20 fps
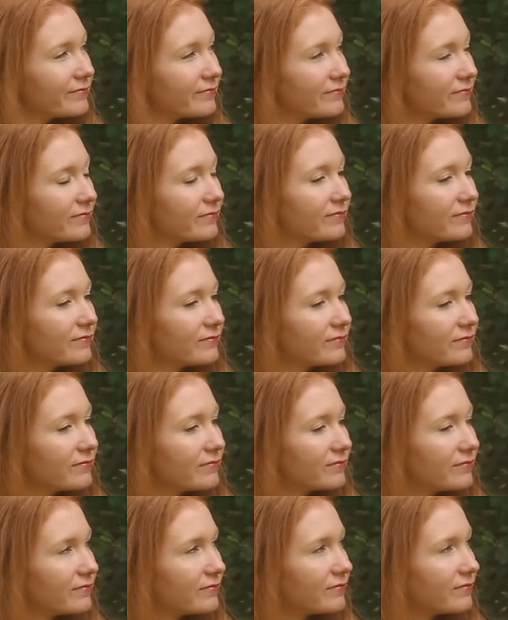
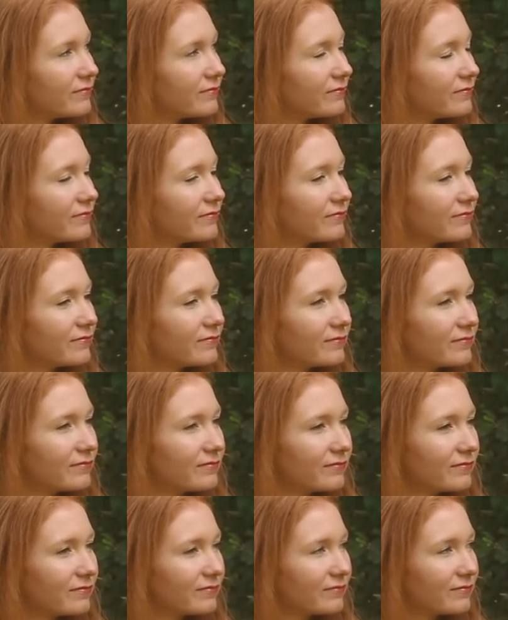
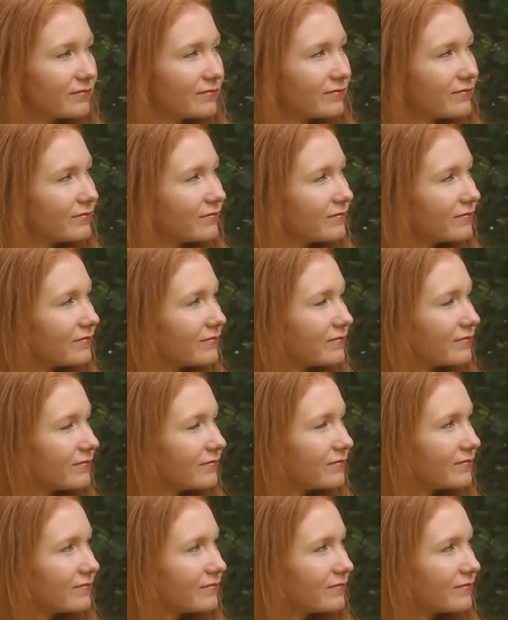[no speech]